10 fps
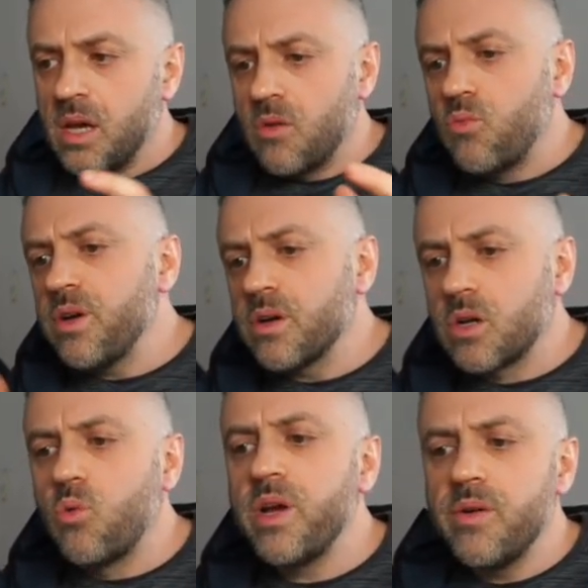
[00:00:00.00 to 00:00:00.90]
and we are
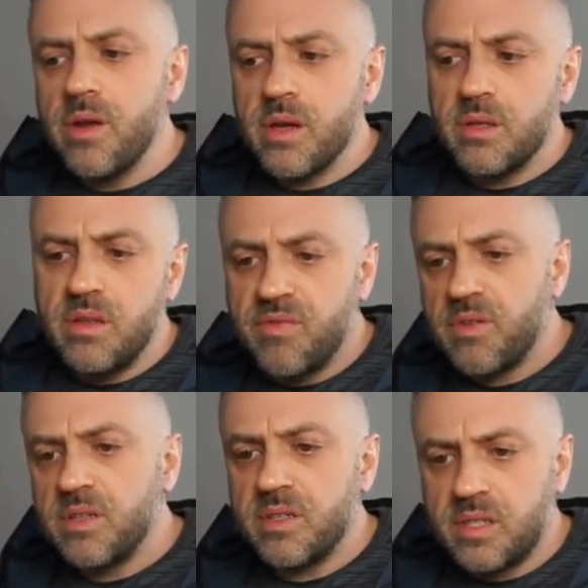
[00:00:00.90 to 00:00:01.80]
querying
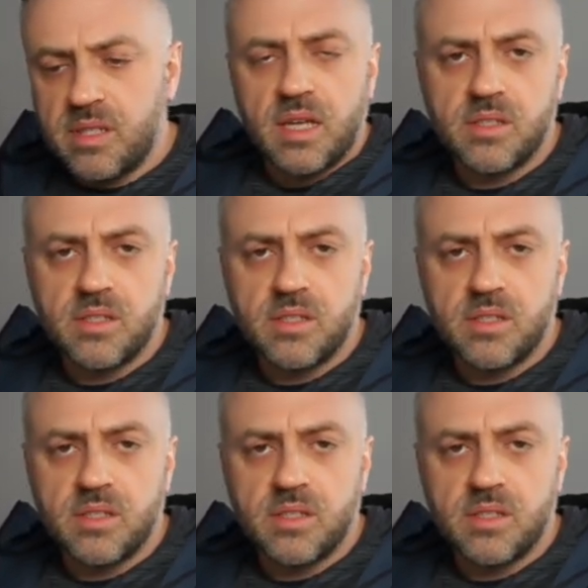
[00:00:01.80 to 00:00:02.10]
different sets